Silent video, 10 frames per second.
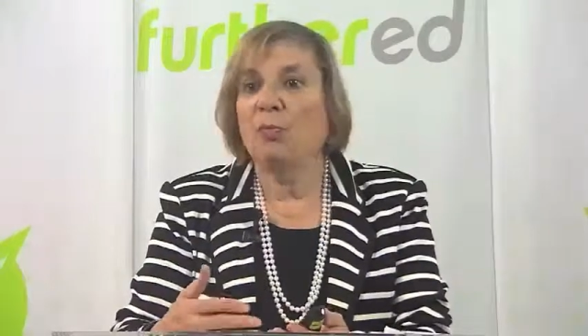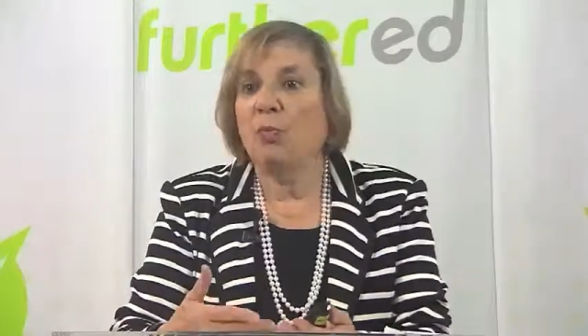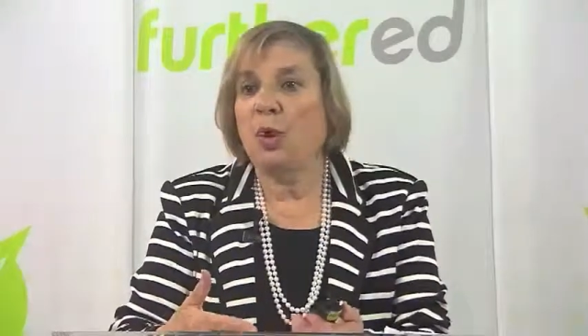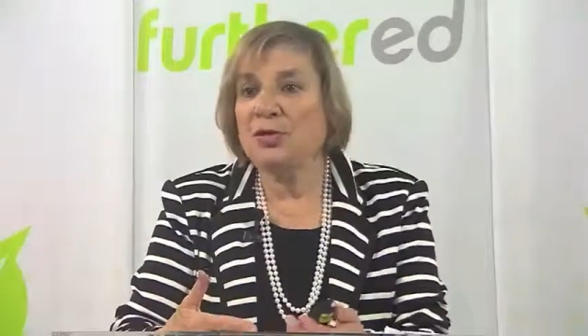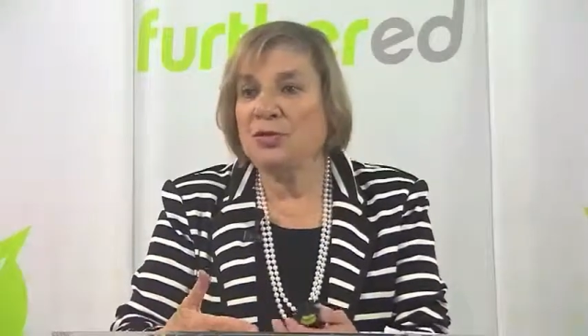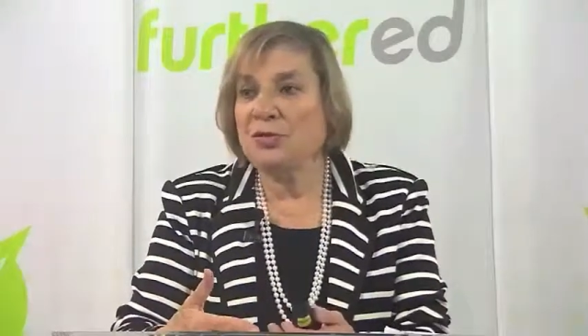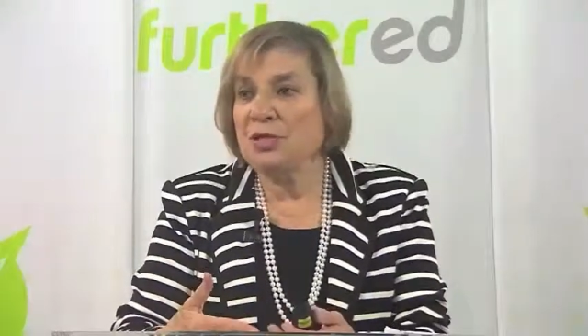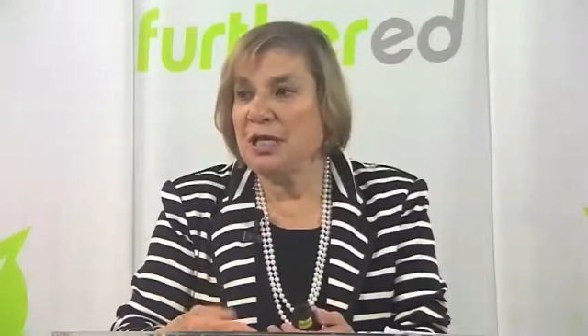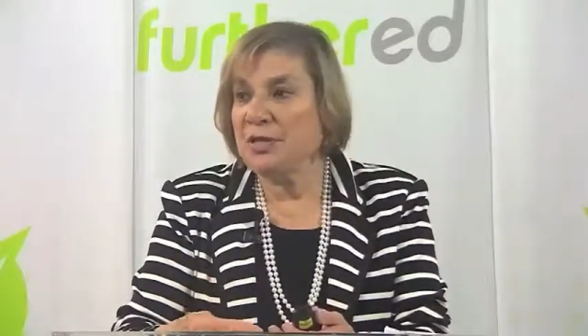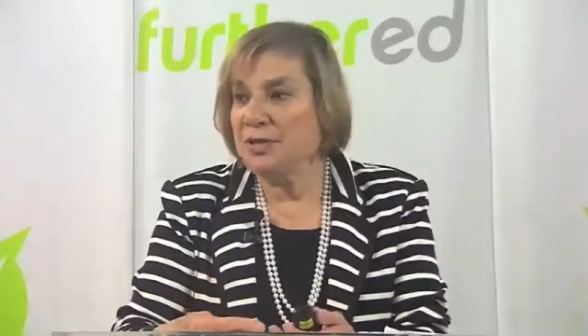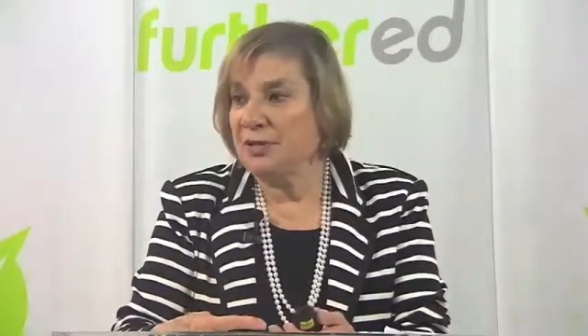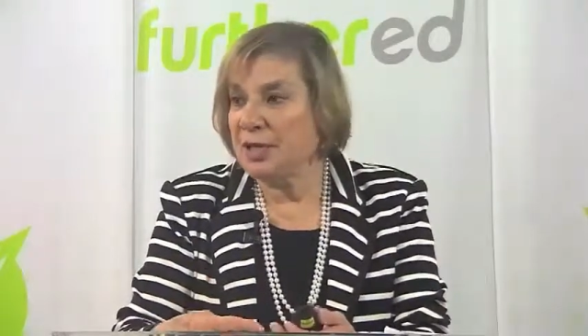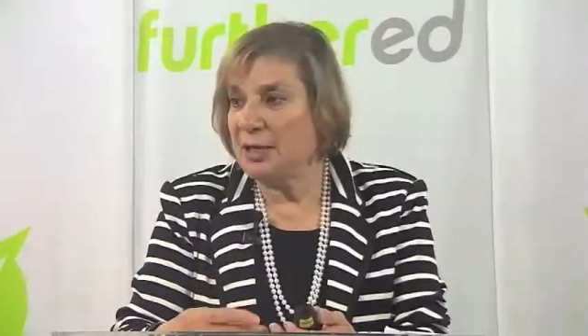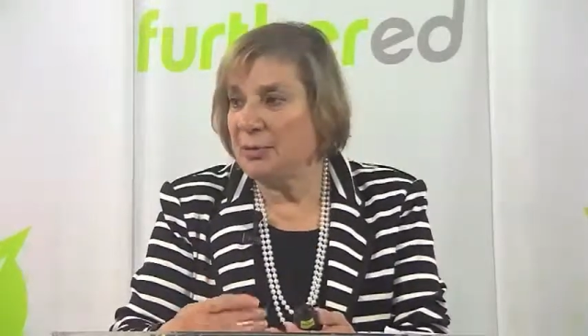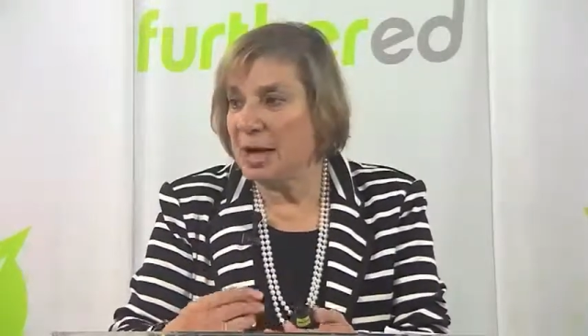what you need to
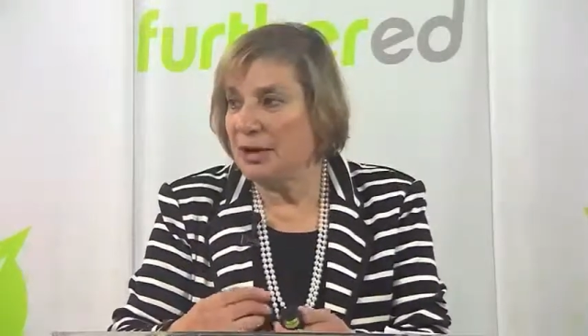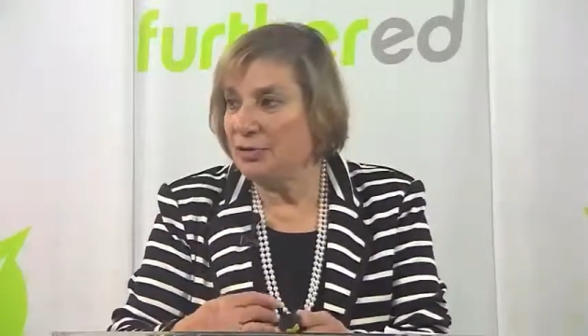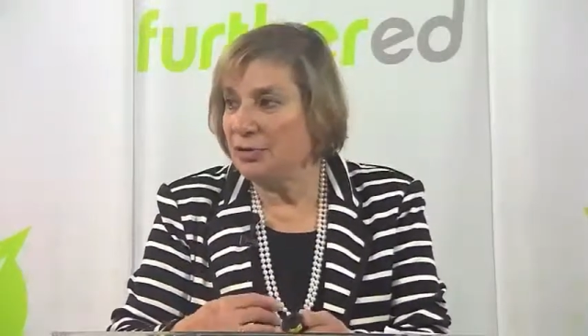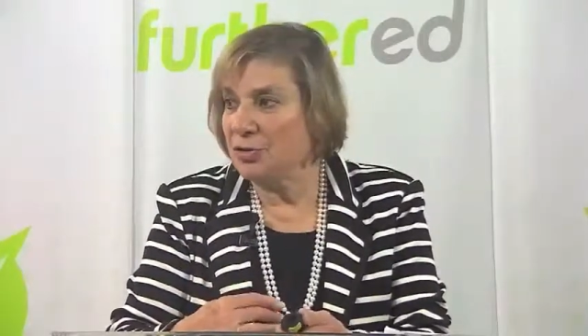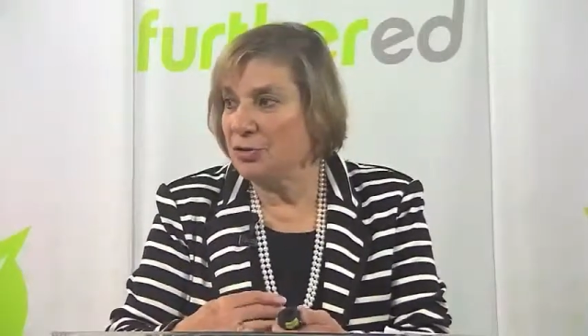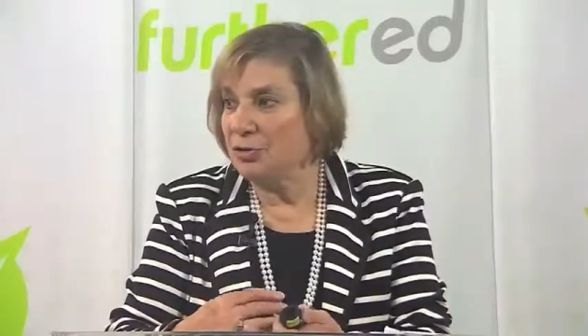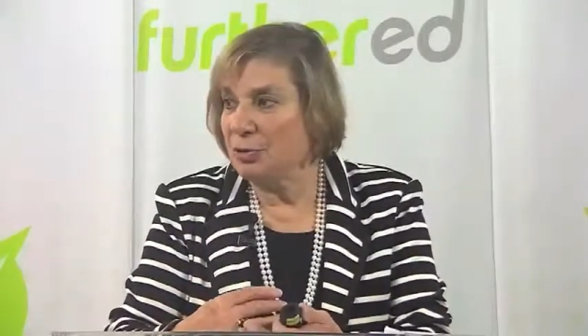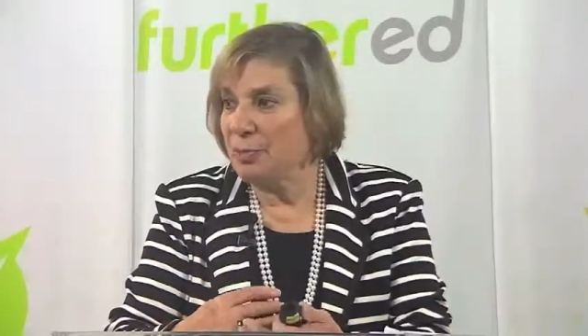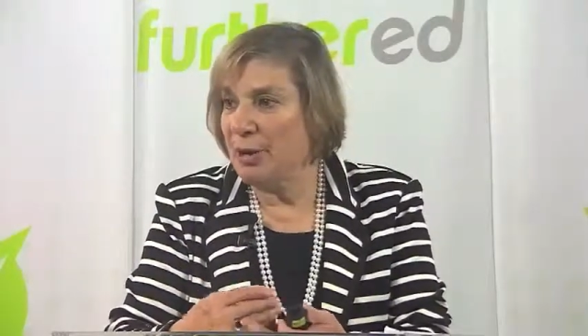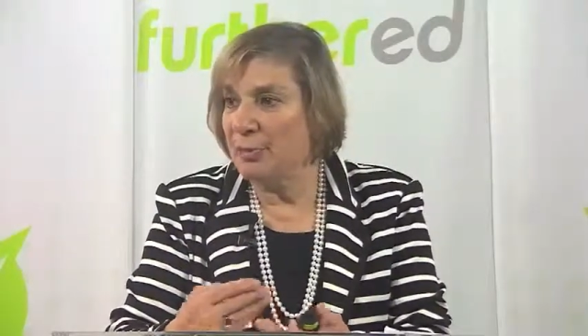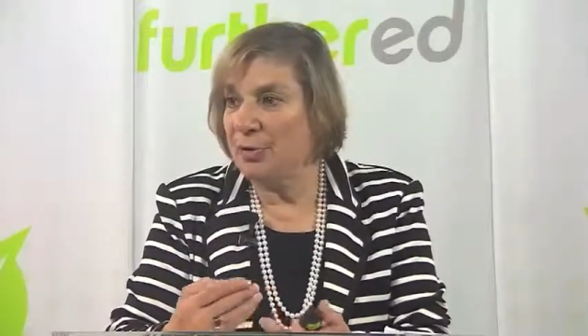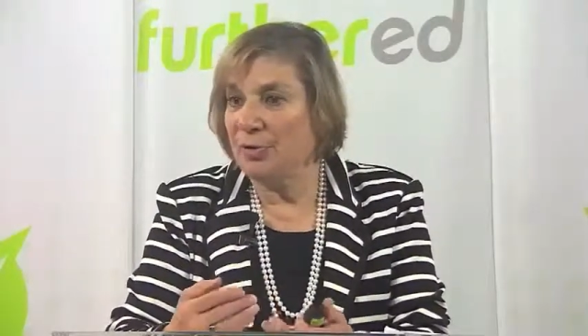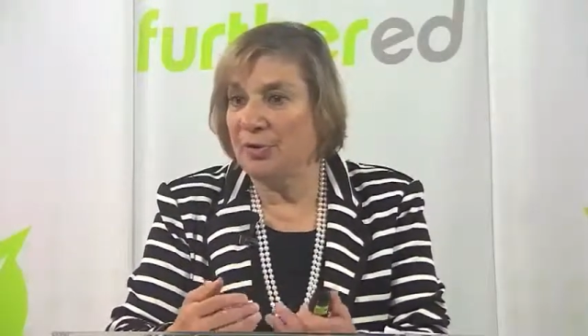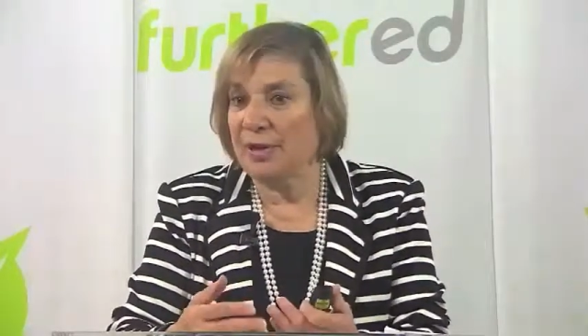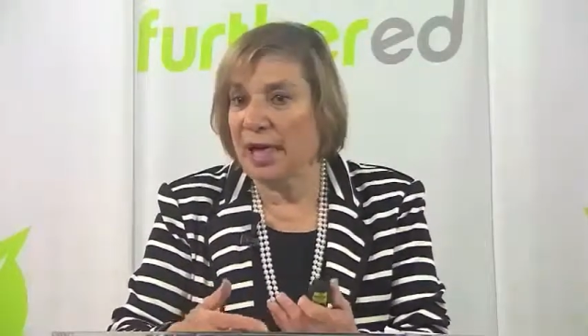think about to remember
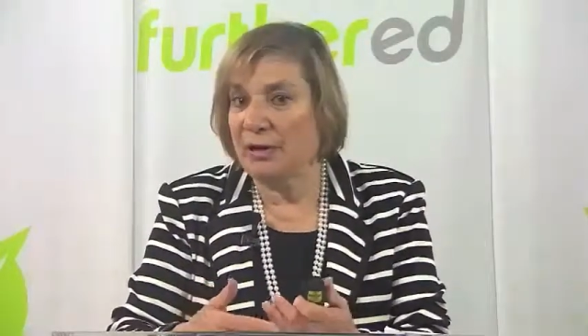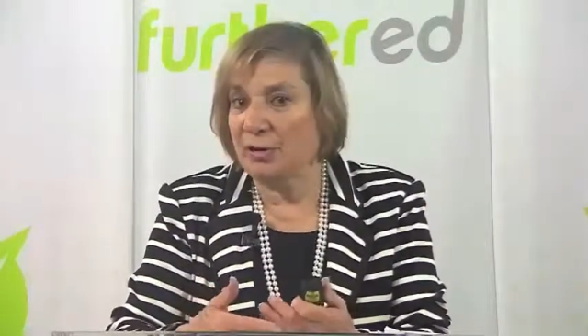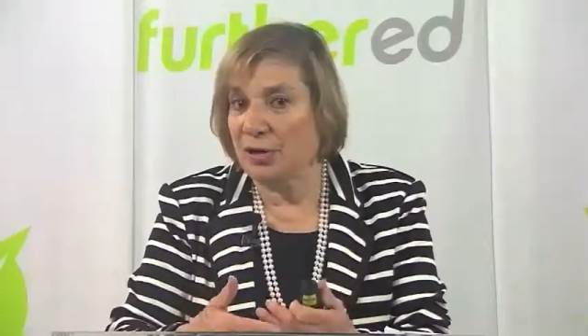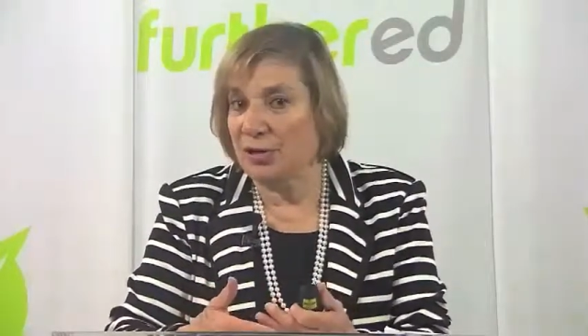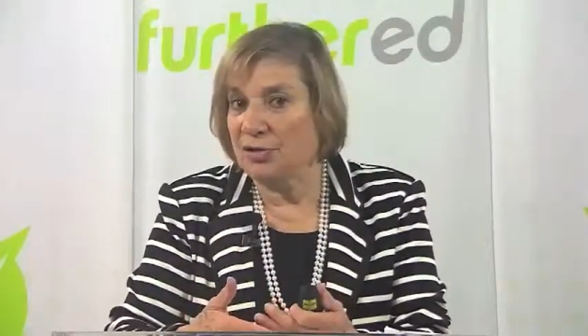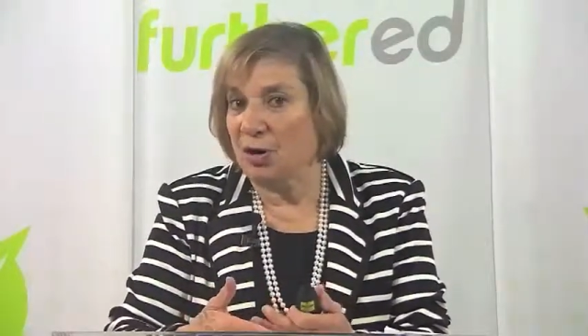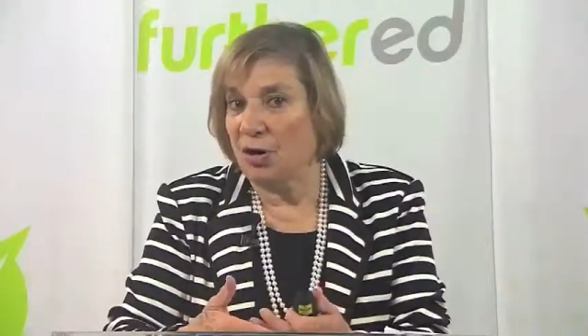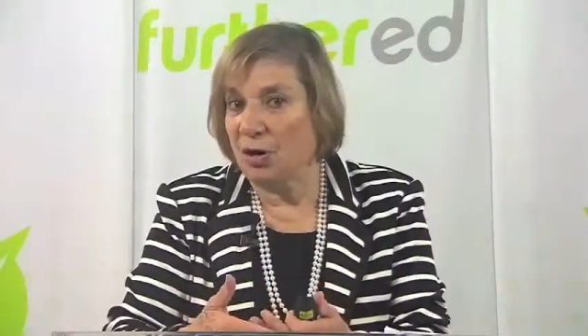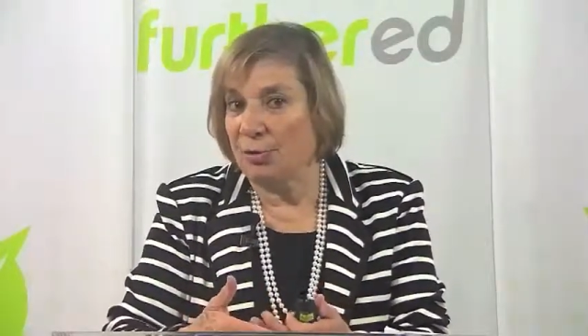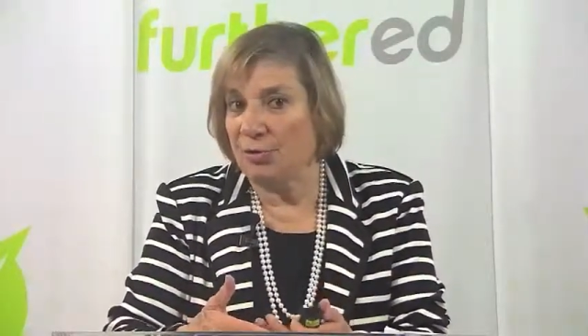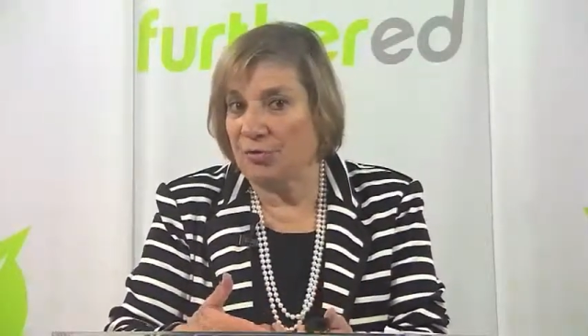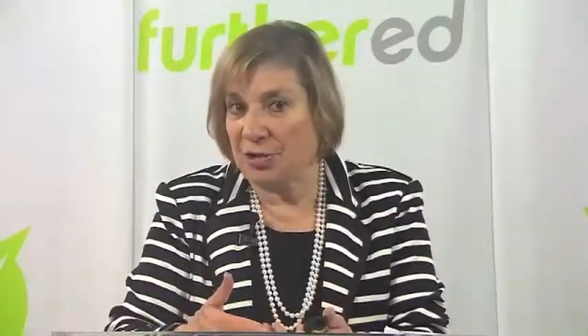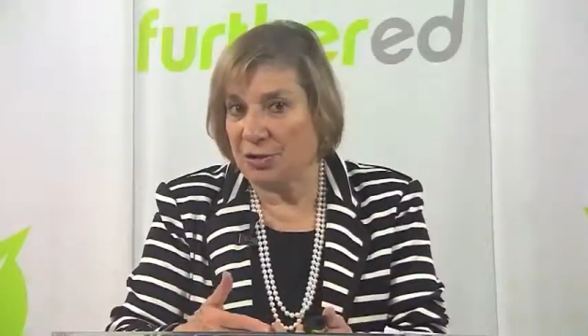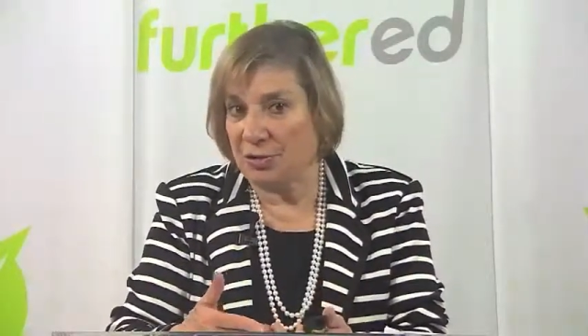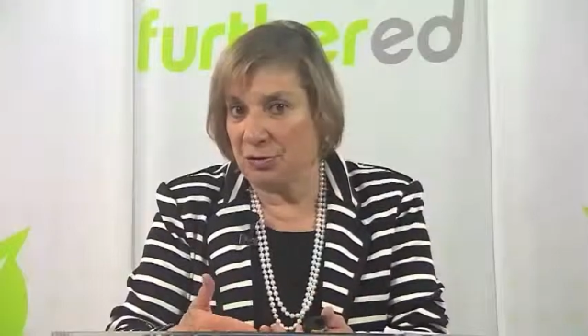that lawyers are
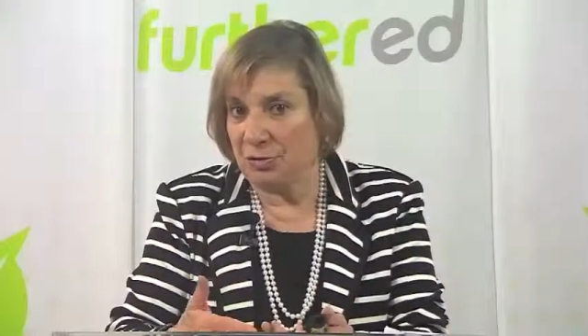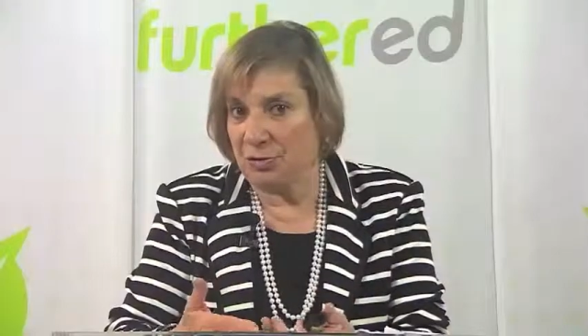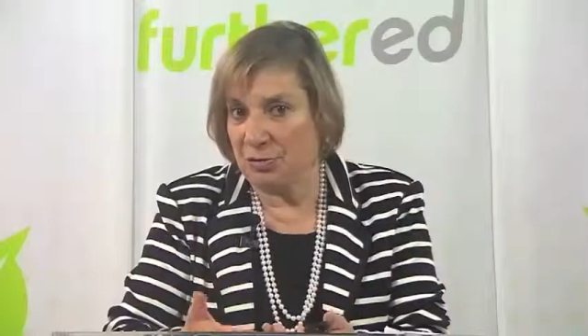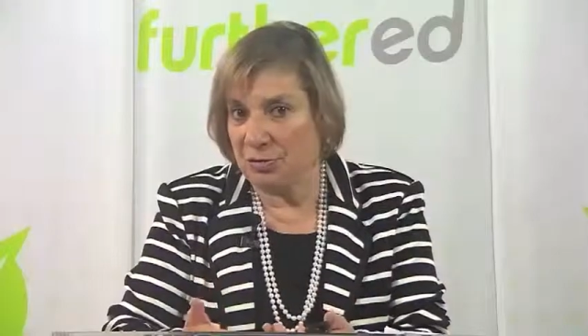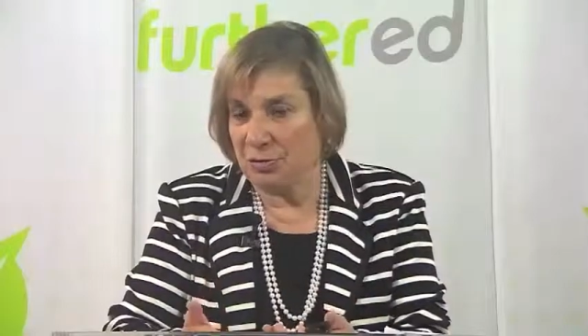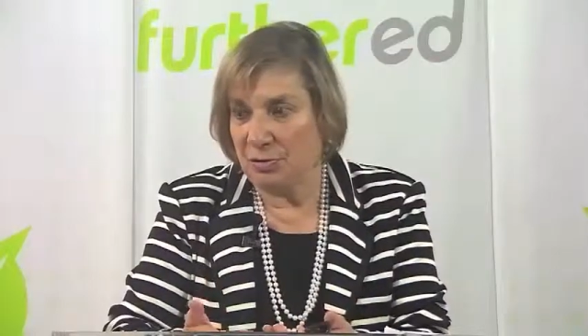professionals.